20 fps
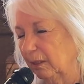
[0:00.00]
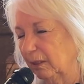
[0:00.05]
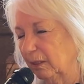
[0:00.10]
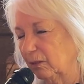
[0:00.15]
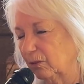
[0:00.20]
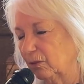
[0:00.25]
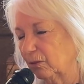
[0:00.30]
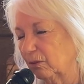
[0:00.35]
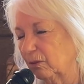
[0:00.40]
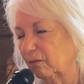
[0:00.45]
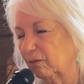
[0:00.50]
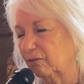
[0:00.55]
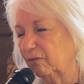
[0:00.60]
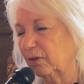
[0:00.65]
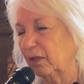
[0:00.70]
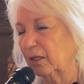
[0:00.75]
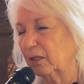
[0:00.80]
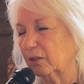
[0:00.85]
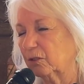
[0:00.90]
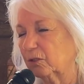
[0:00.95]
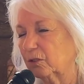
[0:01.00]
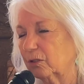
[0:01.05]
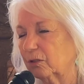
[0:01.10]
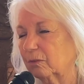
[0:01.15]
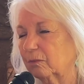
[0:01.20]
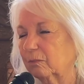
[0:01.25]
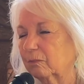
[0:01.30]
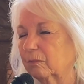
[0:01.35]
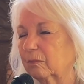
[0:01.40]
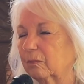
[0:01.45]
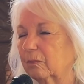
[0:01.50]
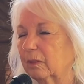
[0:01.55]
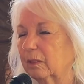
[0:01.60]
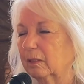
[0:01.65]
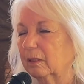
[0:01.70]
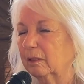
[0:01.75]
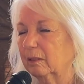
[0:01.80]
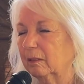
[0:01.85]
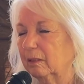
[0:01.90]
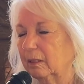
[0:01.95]
into the flesh,
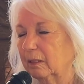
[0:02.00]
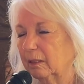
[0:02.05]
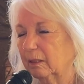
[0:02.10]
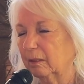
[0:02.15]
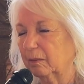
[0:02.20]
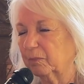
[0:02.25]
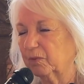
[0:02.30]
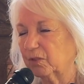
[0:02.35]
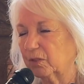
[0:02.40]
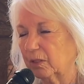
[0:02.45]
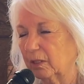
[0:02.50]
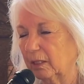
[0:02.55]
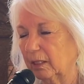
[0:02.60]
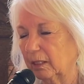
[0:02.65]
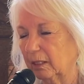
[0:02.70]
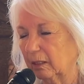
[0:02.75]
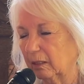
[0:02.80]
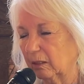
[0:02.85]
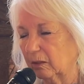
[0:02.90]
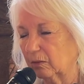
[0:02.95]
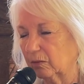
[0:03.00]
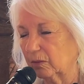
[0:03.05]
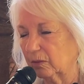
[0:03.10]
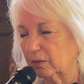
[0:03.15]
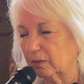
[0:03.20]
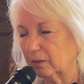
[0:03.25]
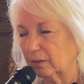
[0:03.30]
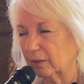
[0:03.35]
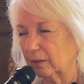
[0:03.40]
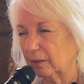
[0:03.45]
the hips, the legs.